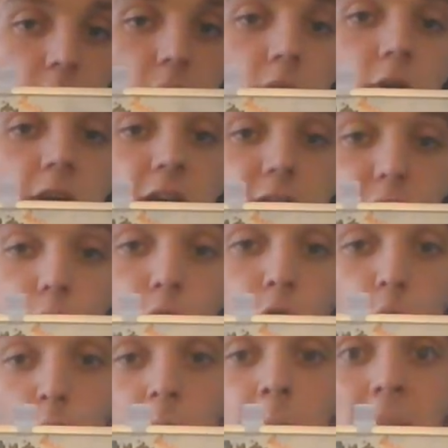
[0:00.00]
Okay, so they're going
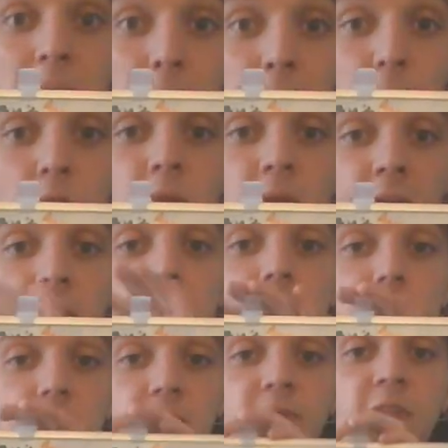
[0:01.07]
to remember
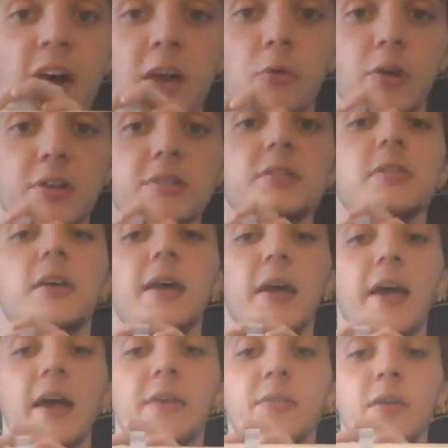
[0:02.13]
that virus,
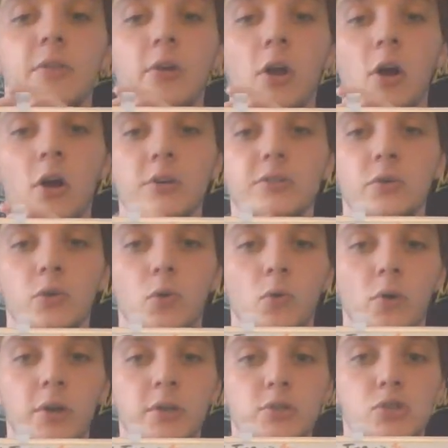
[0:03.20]
and then they're also
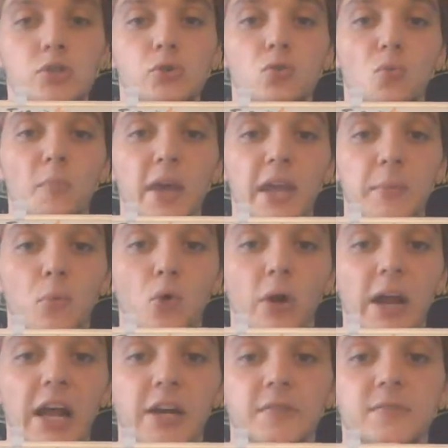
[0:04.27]
going to make more
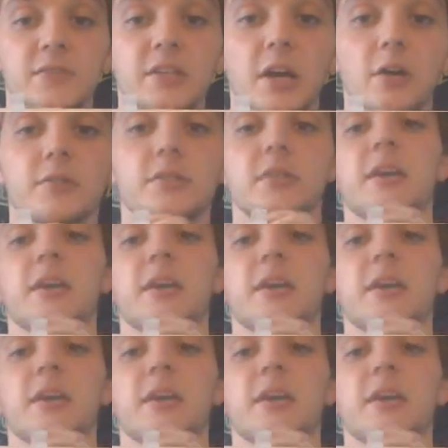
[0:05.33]
active cells.